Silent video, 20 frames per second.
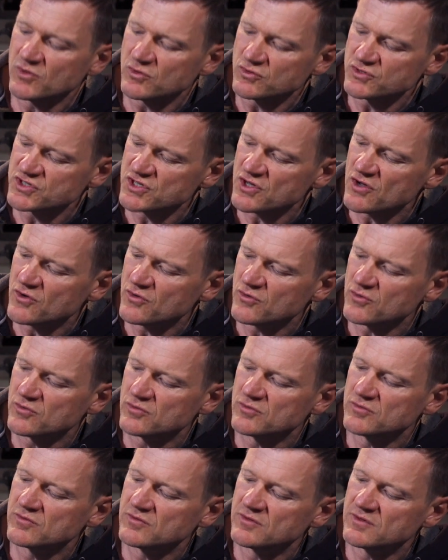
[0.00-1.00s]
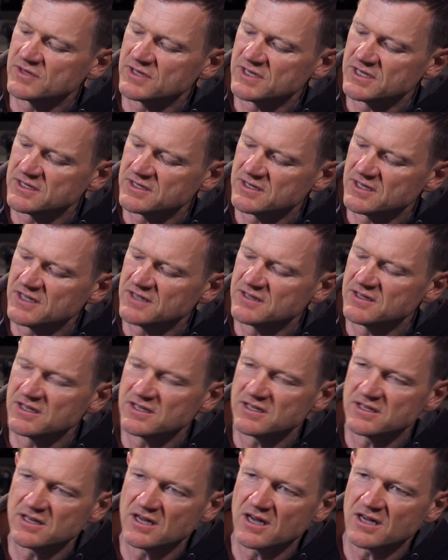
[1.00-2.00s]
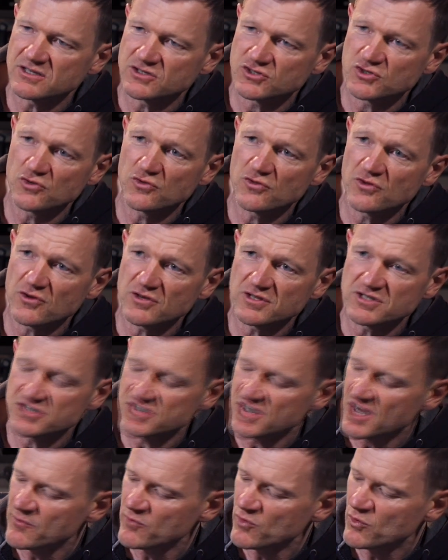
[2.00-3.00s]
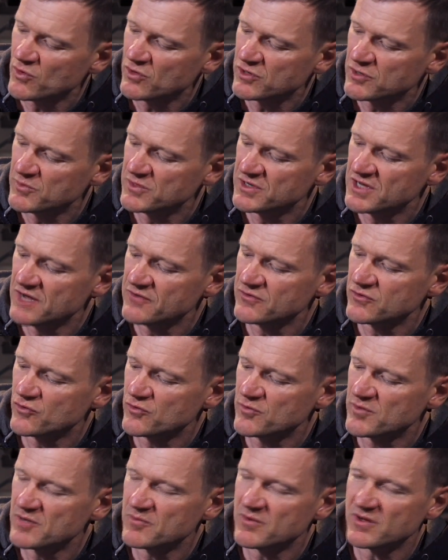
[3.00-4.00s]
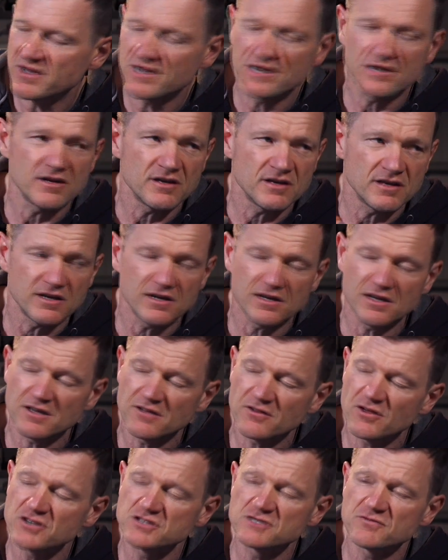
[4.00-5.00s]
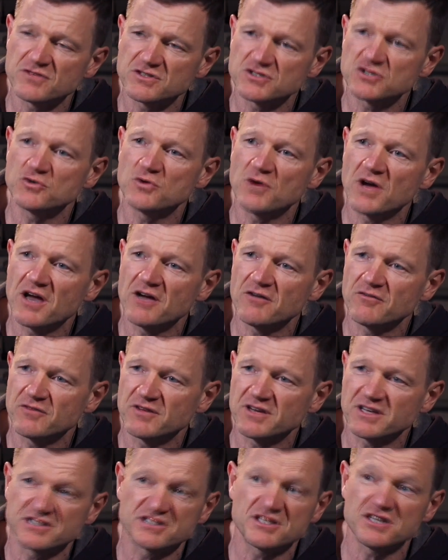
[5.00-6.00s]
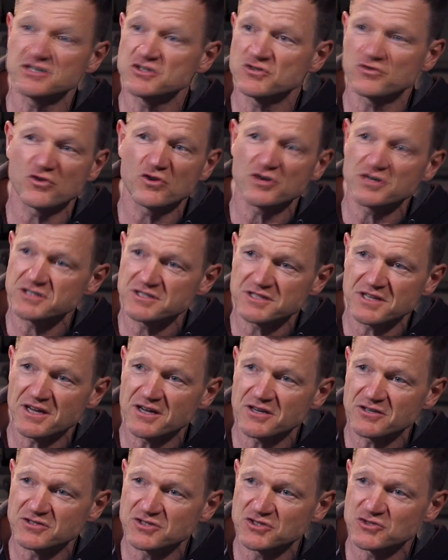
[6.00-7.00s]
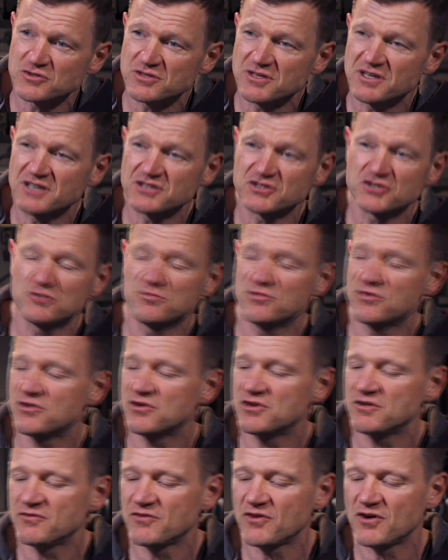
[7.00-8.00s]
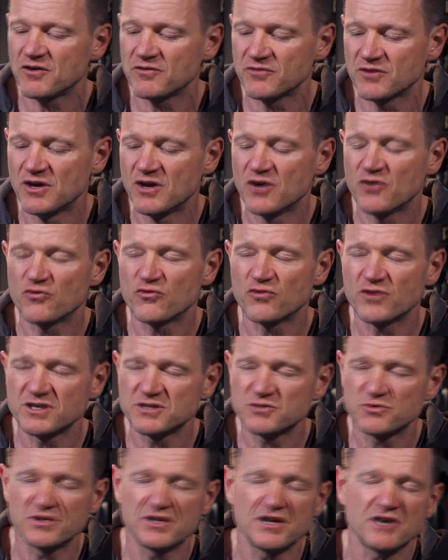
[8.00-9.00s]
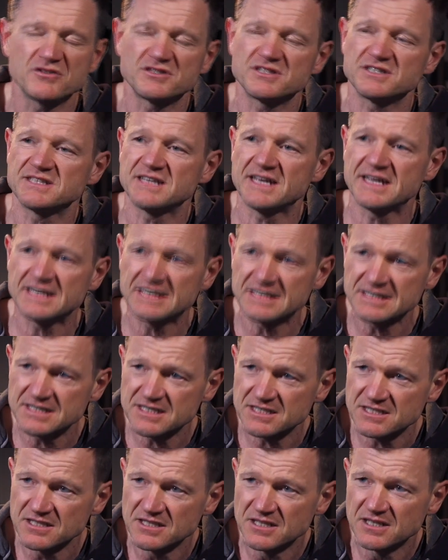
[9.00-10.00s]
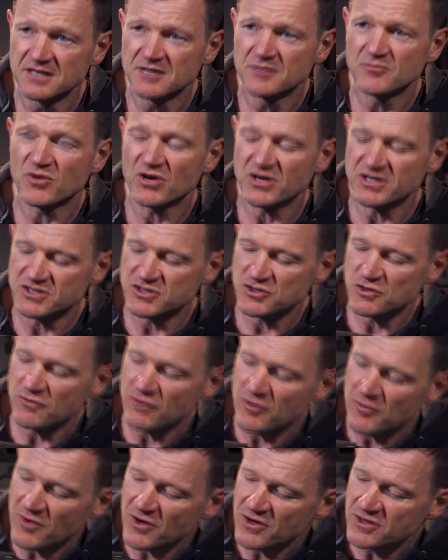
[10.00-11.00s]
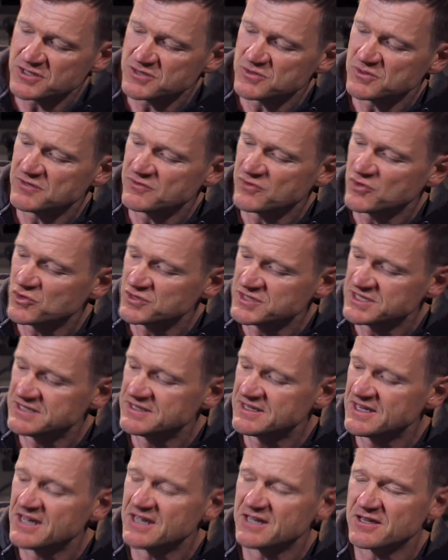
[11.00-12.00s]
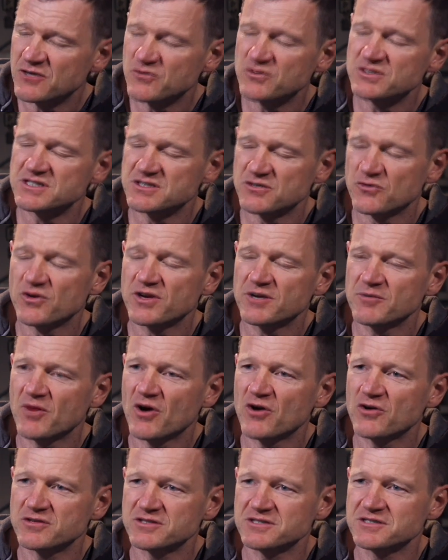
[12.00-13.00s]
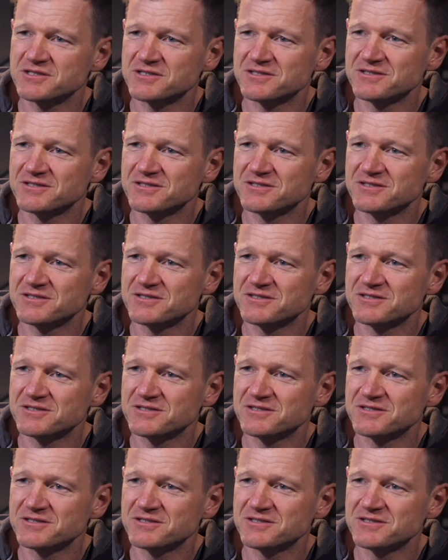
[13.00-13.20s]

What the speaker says: But also, in the 2/3 inch camera world, I mean, you have to remember, those of us who have accessorized our Super 35 rigs, we know it's just endless. Buying servo motors, and of course in there is 3 motors.